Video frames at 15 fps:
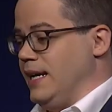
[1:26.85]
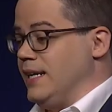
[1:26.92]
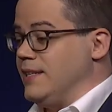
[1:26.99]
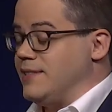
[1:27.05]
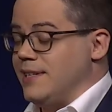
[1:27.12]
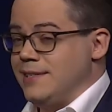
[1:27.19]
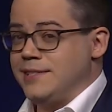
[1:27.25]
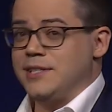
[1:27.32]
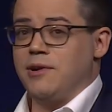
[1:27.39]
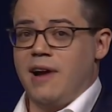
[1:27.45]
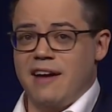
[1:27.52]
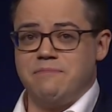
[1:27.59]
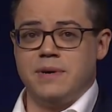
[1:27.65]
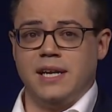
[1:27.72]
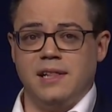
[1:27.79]
Since there
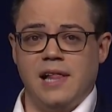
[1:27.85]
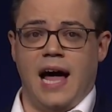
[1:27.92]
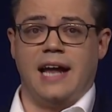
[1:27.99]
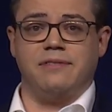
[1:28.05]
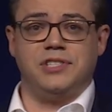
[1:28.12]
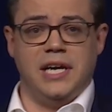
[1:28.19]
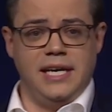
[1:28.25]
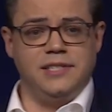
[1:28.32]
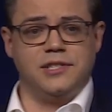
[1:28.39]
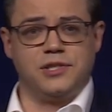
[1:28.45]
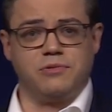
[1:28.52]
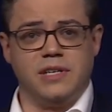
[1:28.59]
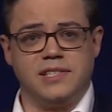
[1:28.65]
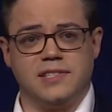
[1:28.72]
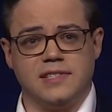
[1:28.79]
have been a lot of changes
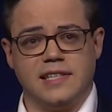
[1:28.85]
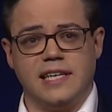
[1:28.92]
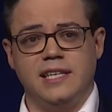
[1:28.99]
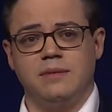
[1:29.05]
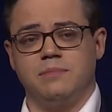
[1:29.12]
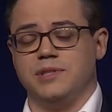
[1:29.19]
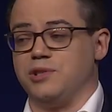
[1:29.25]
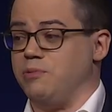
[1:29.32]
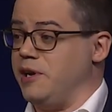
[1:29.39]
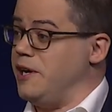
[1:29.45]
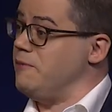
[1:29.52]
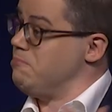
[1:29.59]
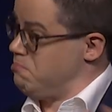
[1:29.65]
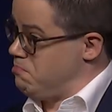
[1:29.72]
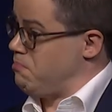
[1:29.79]
recently
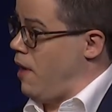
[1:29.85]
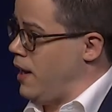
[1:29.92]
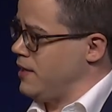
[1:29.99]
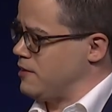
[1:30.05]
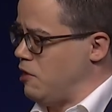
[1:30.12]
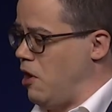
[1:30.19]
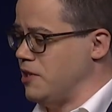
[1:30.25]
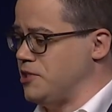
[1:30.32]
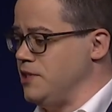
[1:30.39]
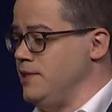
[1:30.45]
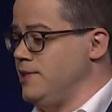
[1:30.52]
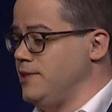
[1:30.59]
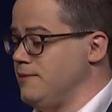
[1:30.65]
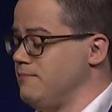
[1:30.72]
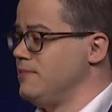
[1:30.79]
between product
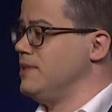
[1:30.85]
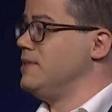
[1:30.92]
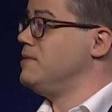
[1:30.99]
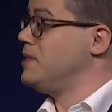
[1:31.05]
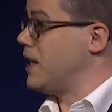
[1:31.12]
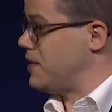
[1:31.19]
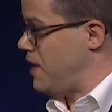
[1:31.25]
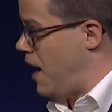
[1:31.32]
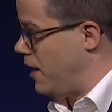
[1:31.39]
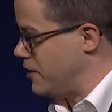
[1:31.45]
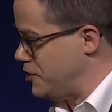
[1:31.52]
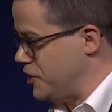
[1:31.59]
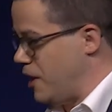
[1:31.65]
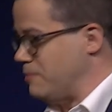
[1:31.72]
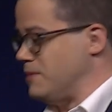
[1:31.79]
launches
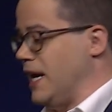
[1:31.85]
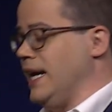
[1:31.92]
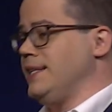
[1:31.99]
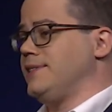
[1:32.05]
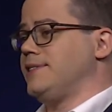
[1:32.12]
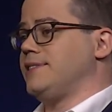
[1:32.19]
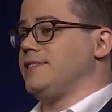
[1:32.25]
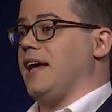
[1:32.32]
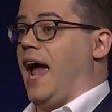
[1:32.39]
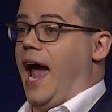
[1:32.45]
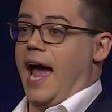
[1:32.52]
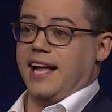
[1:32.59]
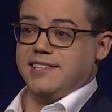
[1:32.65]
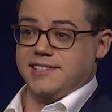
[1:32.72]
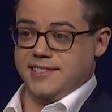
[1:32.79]
technology updates,
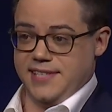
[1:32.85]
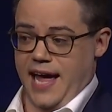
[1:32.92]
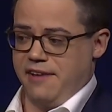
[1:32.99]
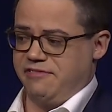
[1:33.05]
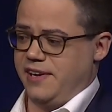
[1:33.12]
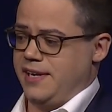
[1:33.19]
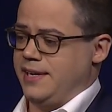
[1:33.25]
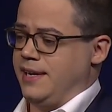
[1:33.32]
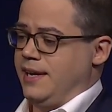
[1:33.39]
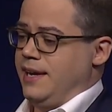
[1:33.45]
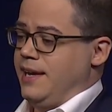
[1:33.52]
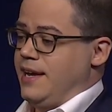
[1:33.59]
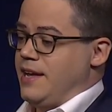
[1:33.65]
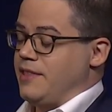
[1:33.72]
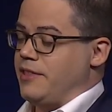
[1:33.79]
and staffing,
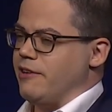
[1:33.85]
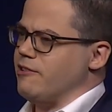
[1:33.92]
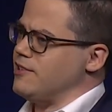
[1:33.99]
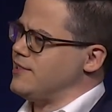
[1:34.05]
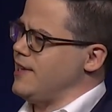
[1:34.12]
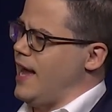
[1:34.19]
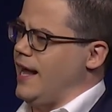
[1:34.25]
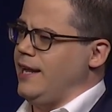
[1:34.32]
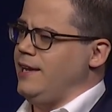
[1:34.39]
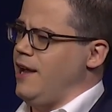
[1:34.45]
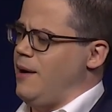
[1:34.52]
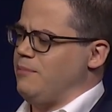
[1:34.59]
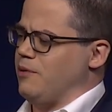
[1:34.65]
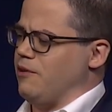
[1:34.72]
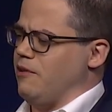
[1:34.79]
there's any
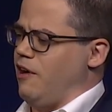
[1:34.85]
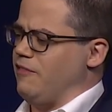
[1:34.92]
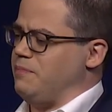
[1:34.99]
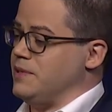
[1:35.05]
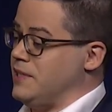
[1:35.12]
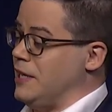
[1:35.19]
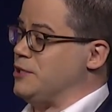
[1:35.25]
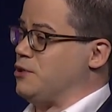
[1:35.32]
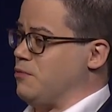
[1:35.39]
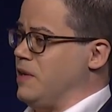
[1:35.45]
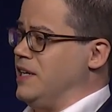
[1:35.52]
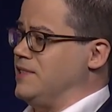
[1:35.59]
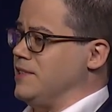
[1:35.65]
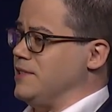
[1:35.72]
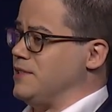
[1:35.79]
number of potential
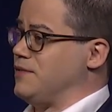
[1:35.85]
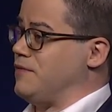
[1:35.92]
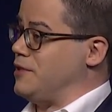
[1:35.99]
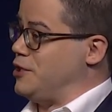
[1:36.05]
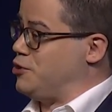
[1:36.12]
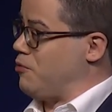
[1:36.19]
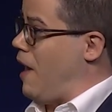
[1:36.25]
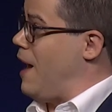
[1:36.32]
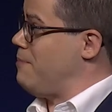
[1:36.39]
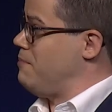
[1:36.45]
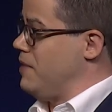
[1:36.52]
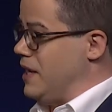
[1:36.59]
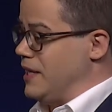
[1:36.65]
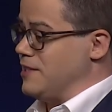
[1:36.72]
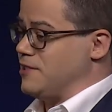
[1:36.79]
reasons for the
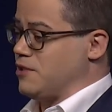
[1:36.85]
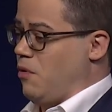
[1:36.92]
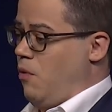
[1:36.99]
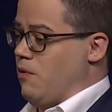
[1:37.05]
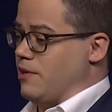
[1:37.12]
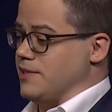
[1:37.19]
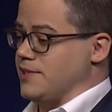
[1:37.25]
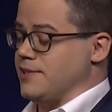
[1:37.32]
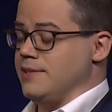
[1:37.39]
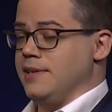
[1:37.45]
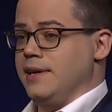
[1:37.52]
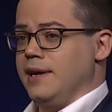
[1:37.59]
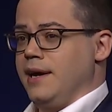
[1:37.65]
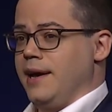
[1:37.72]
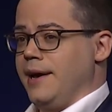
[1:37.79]
drop in scores,
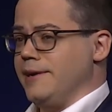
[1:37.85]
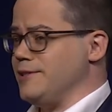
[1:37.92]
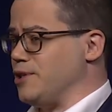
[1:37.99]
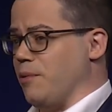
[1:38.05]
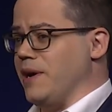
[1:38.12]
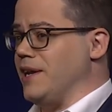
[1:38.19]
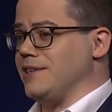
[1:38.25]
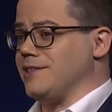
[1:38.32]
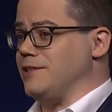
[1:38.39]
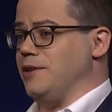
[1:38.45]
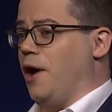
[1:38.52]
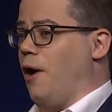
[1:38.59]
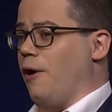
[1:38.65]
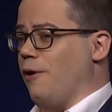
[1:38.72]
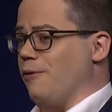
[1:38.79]
so he doesn't
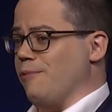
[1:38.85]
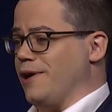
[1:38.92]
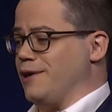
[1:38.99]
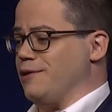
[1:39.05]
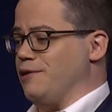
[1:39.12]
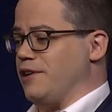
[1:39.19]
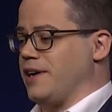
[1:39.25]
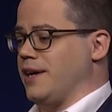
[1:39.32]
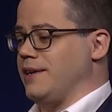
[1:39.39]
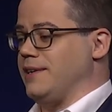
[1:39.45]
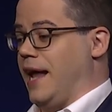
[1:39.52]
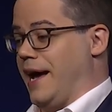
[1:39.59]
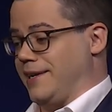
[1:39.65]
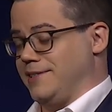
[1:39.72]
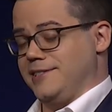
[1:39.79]
know where to look
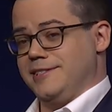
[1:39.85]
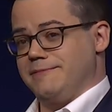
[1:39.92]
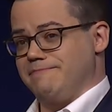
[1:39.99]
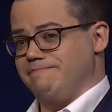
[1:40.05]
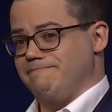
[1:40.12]
next.